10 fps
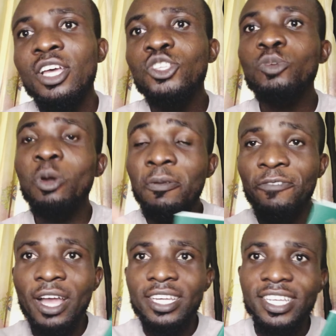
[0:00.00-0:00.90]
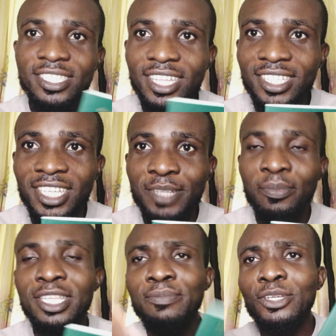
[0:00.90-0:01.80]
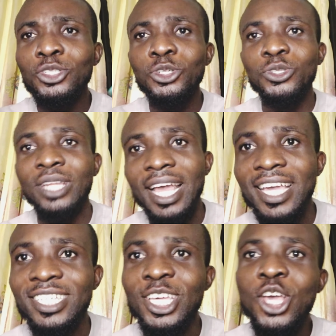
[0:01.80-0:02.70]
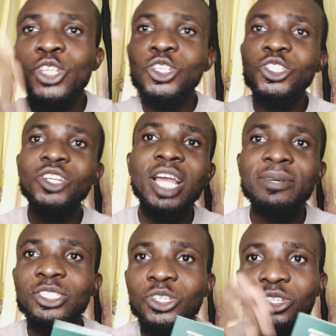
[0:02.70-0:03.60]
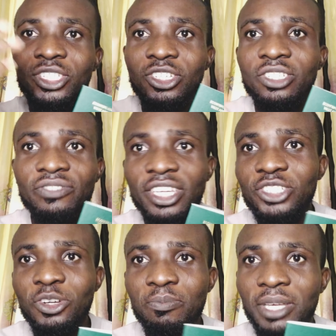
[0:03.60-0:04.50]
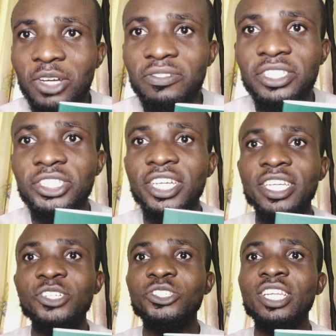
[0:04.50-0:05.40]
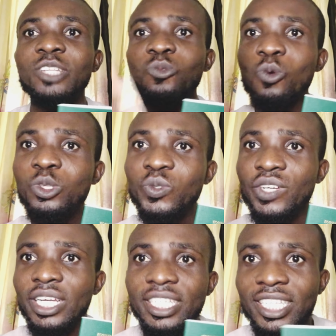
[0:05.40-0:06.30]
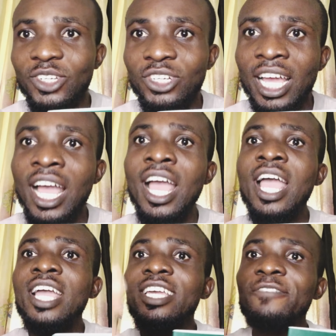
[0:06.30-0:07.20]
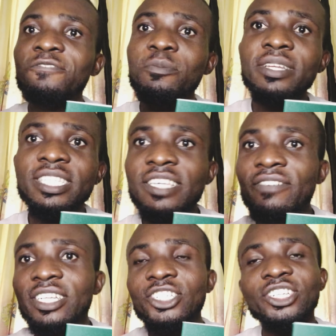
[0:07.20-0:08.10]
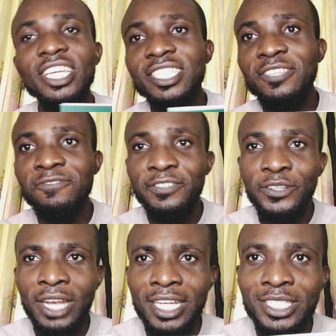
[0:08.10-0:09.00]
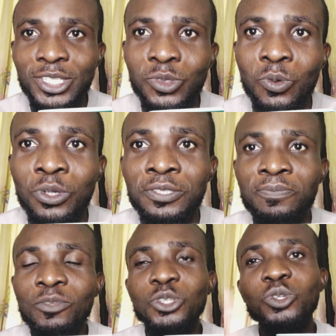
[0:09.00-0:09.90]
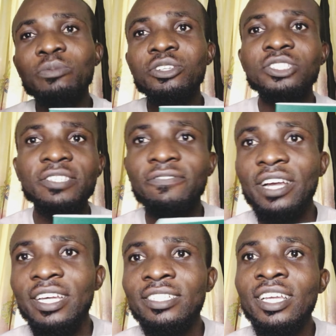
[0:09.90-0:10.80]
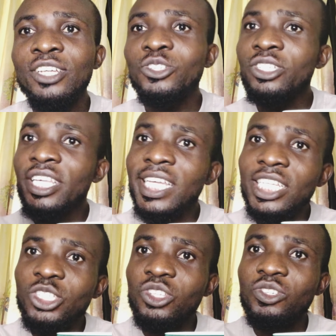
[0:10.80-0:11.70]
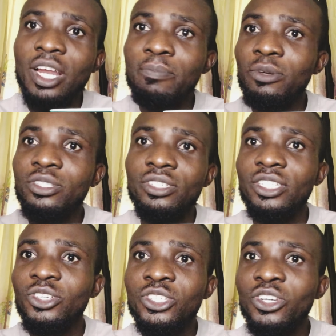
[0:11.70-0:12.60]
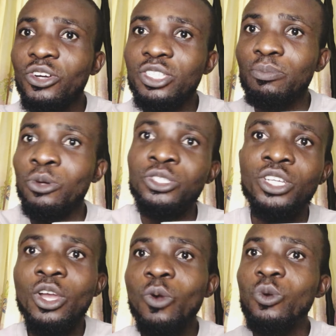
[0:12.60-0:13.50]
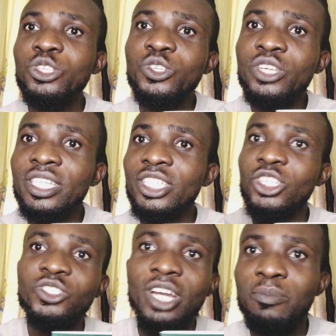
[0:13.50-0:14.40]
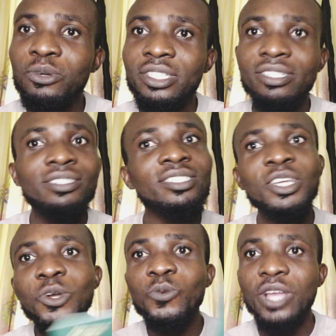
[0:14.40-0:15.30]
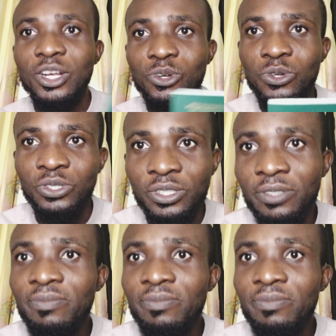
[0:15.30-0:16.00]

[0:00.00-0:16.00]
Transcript: So, but before I get started, please make sure to like, subscribe and turn on the notification bell of this channel so that once we release another informative and educative video like this one, you'll be notified. Just hit the subscribe button. It doesn't cost much. Once you hit the subscribe button, we are good.